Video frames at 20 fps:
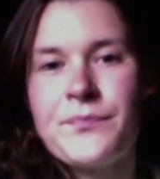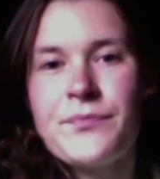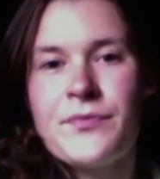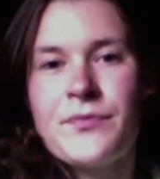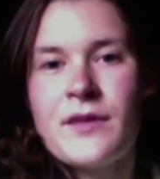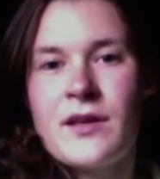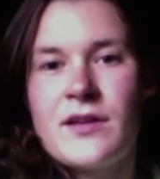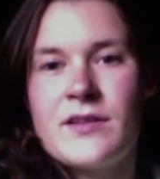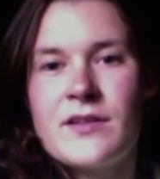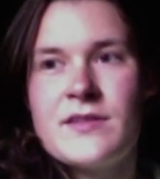
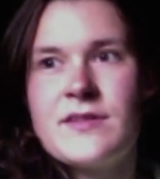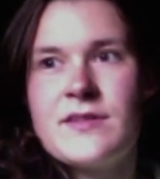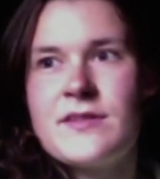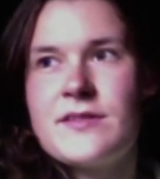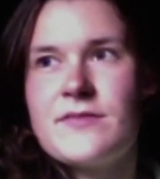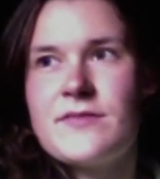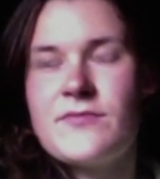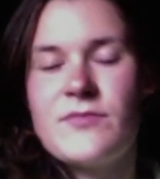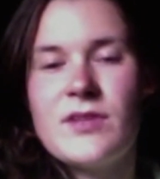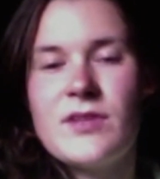
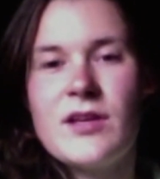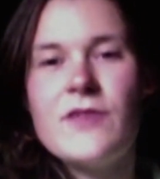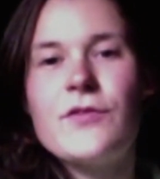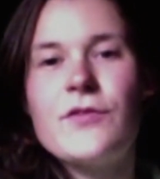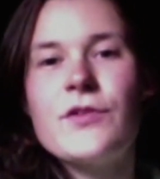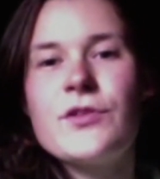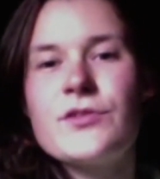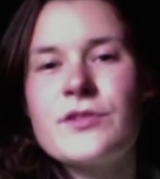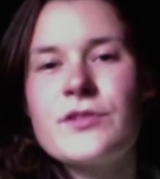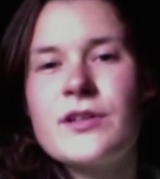because if
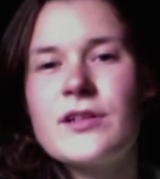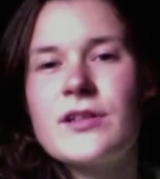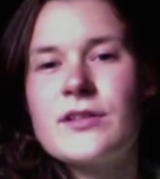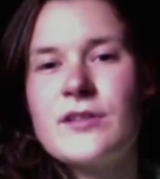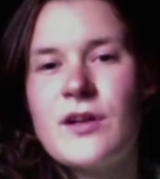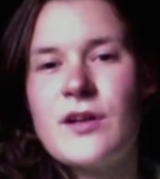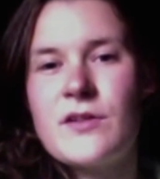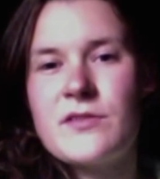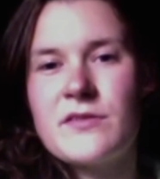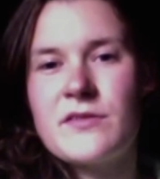you drink
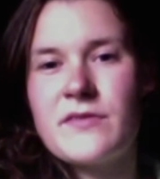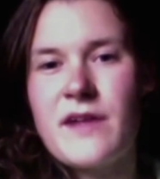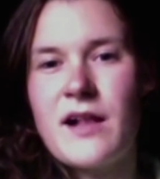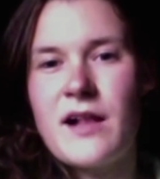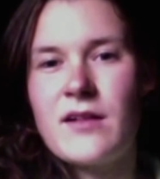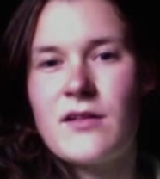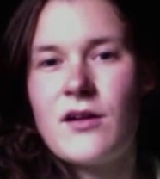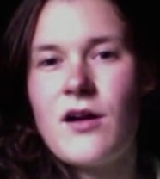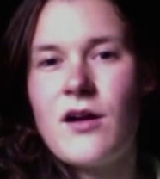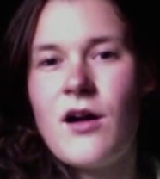loads of
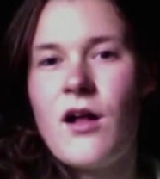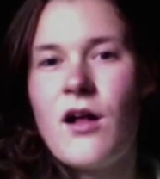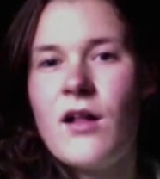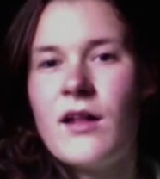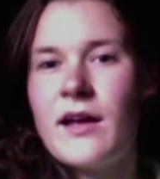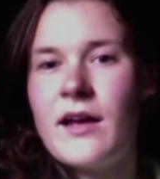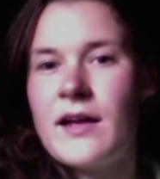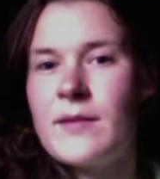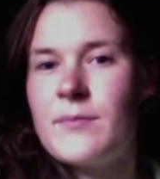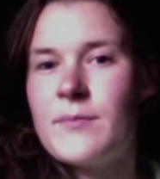alcohol
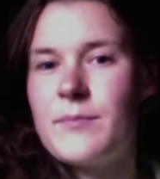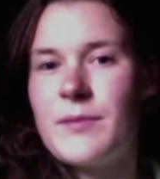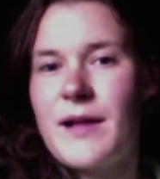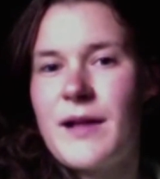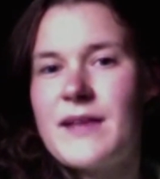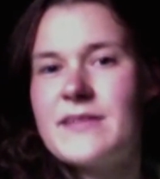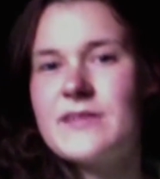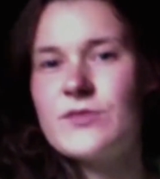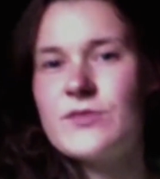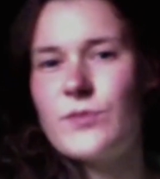and
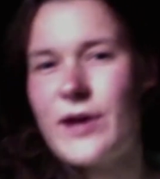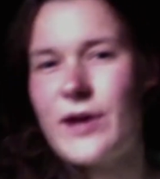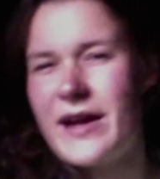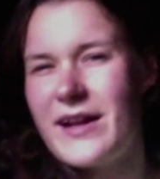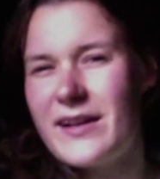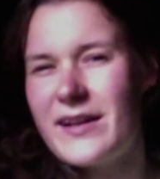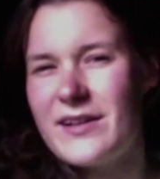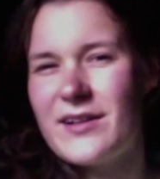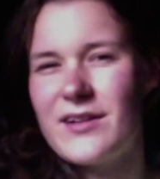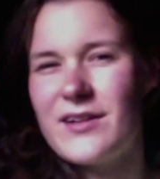plus
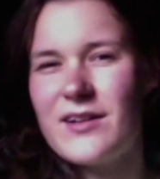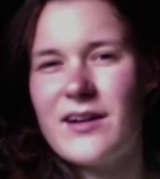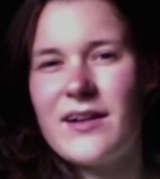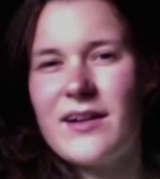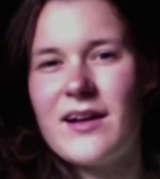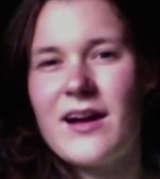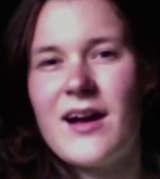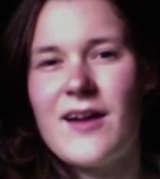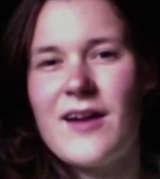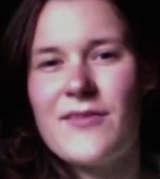sweat, you're
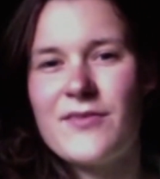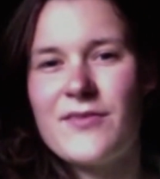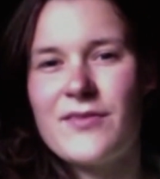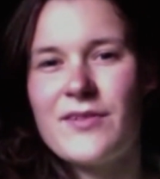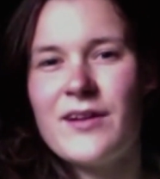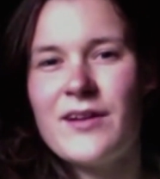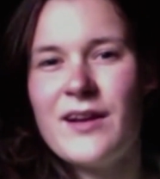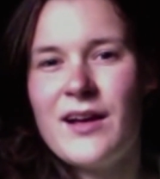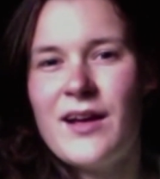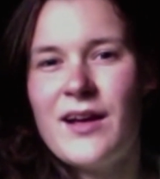gonna have
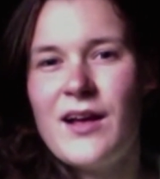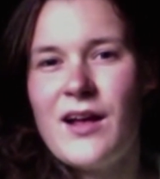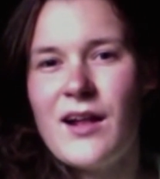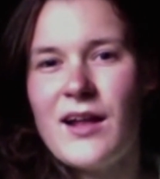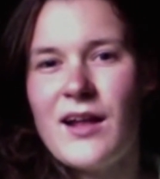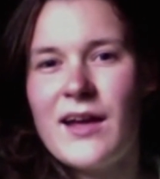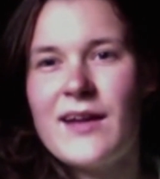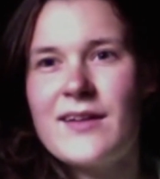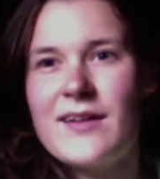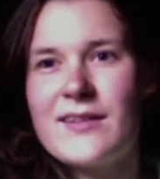
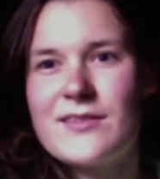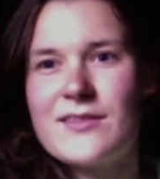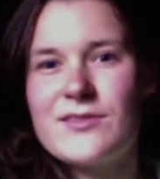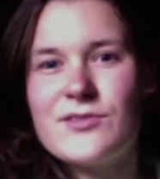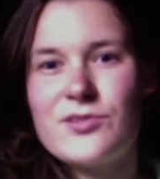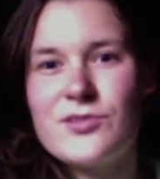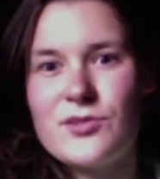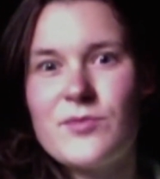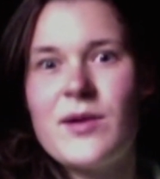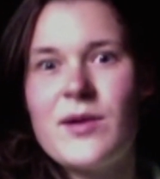like
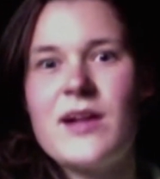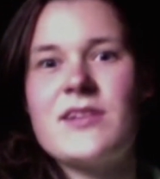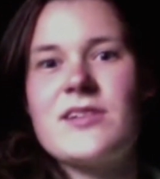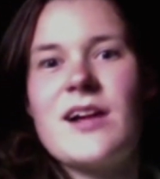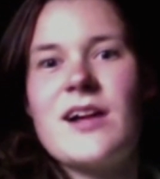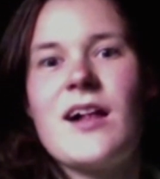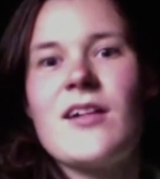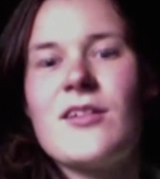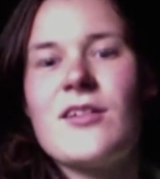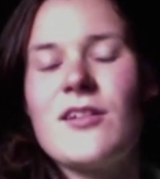too much
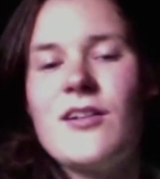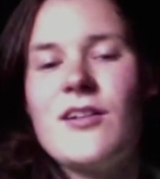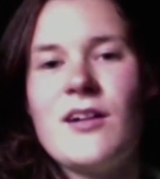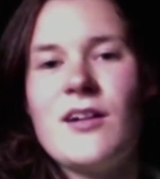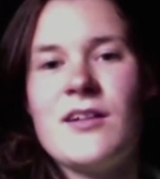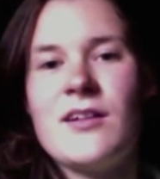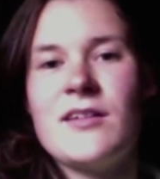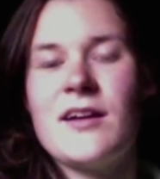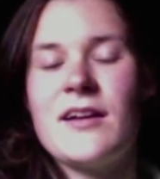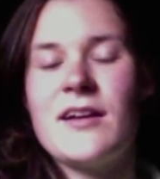
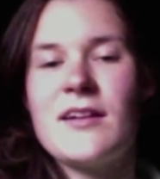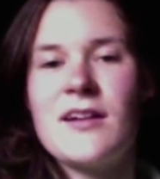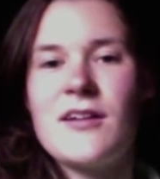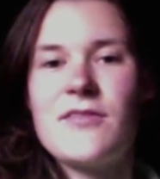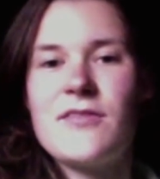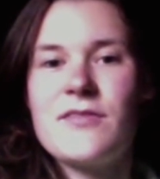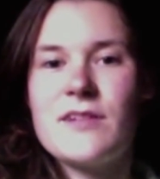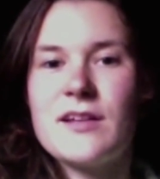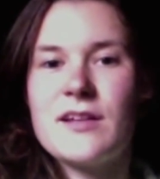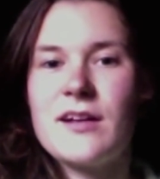alcohol, not
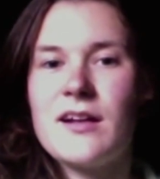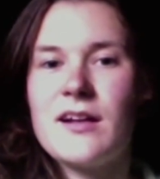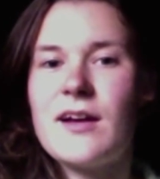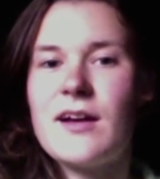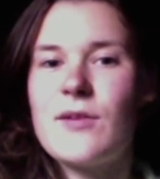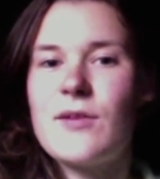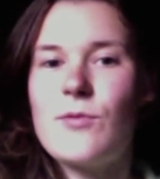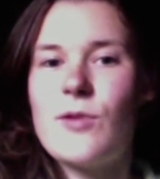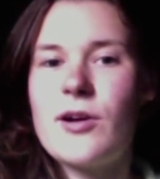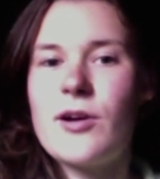enough
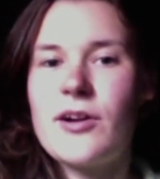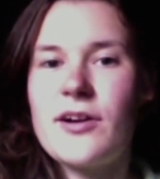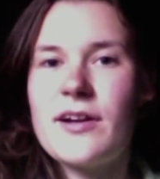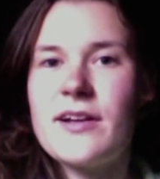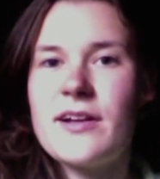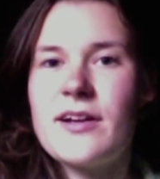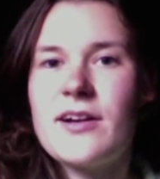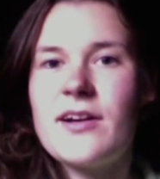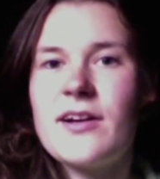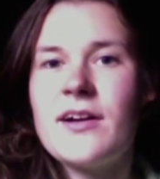like water
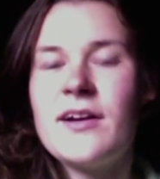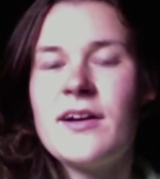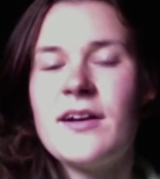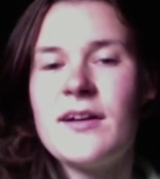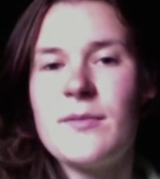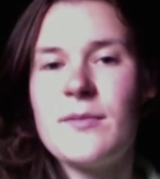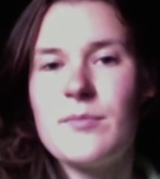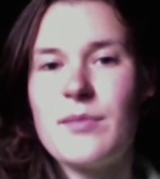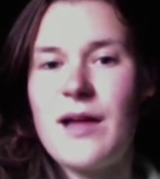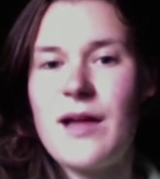in your
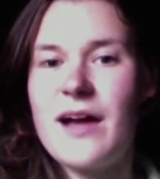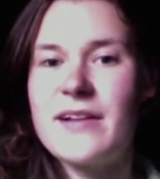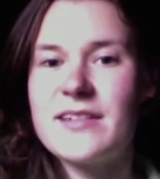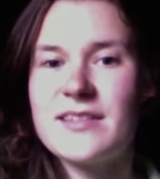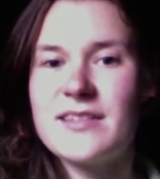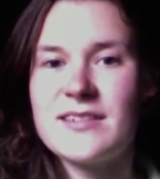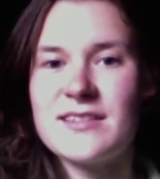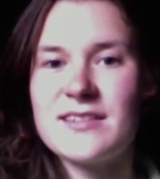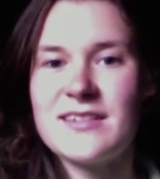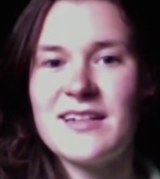blood,
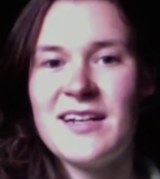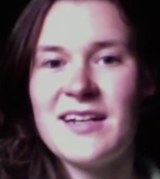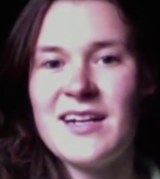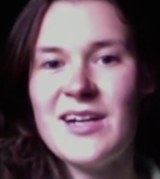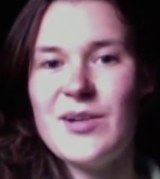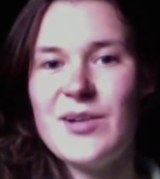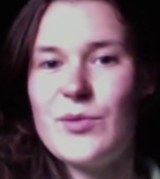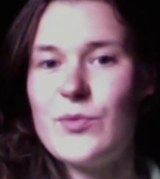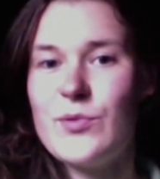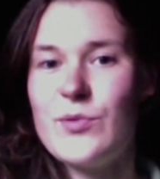
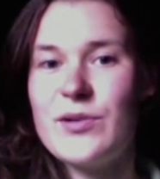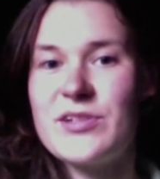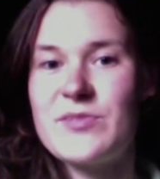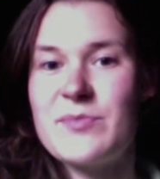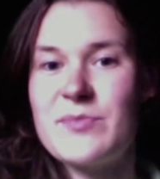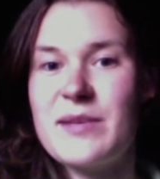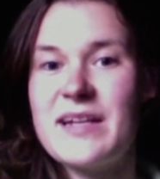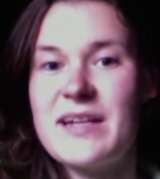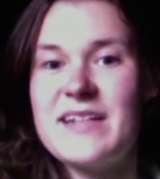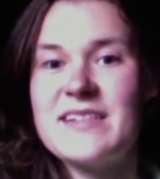
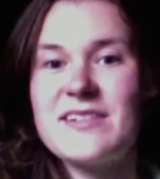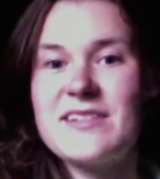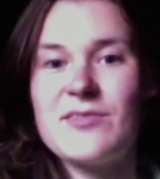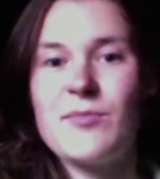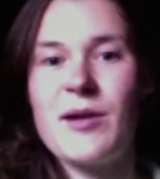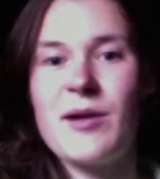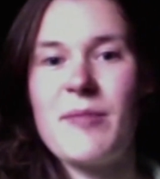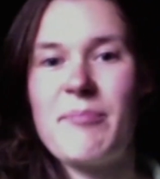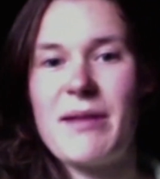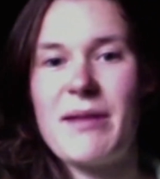which means you
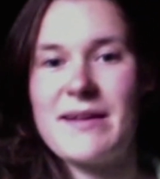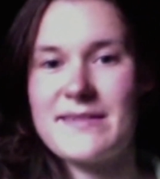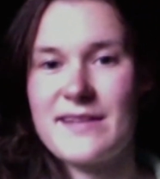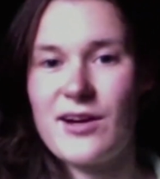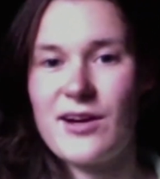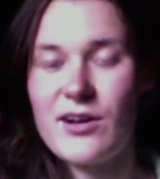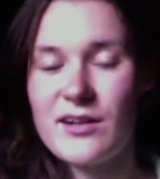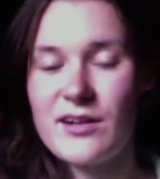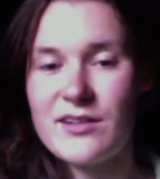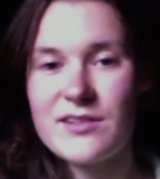might pass
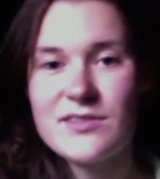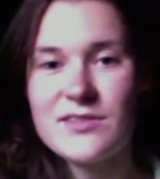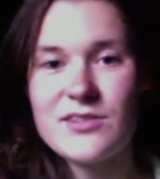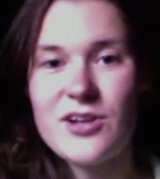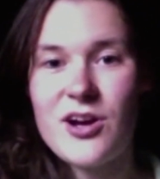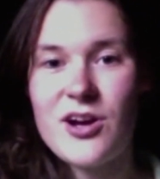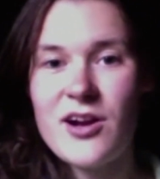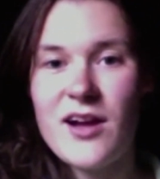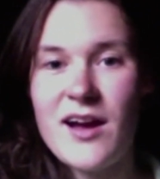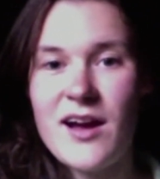out in the
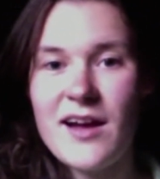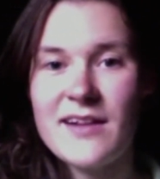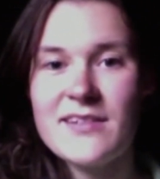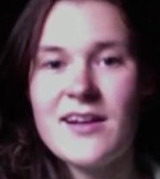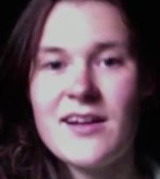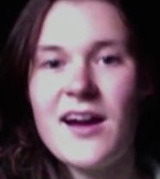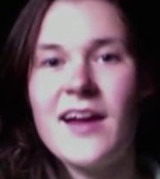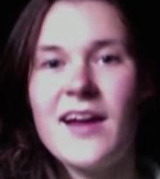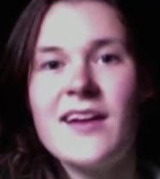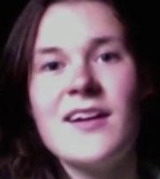sauna
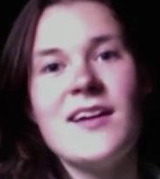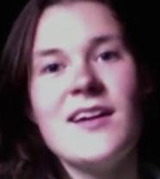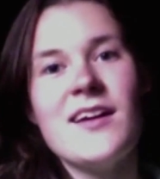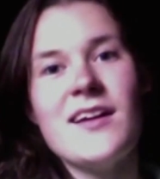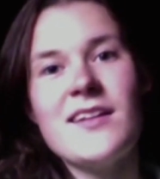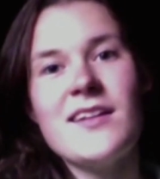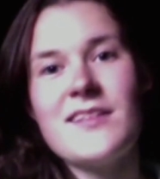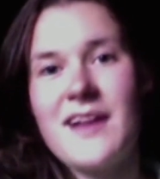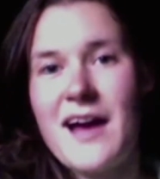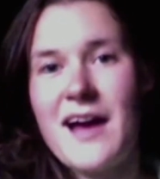and die.
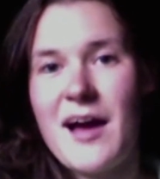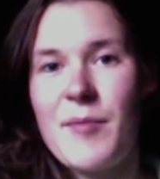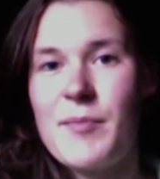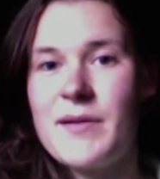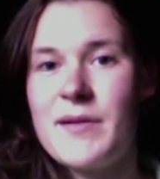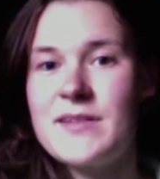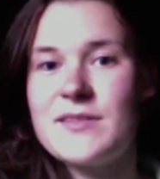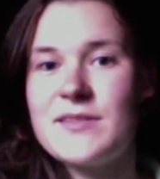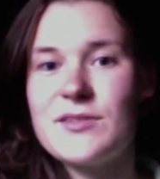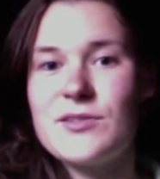That
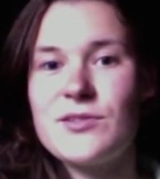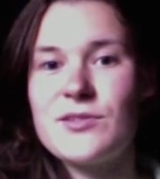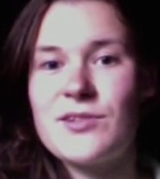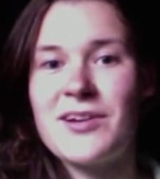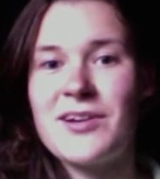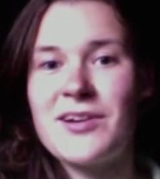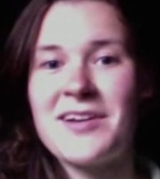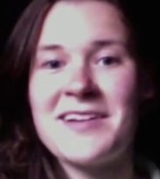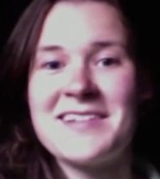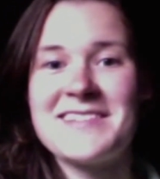happens
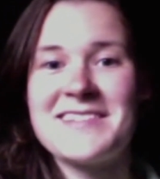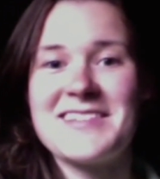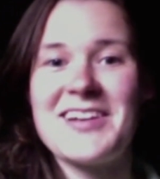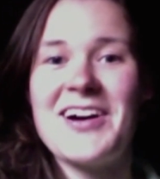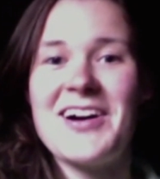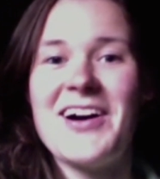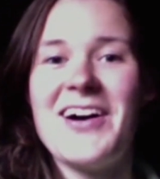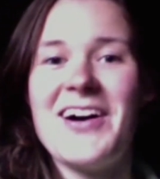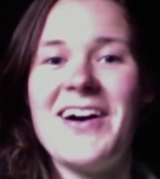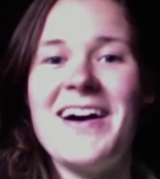too.
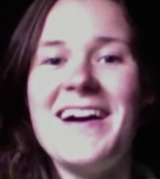so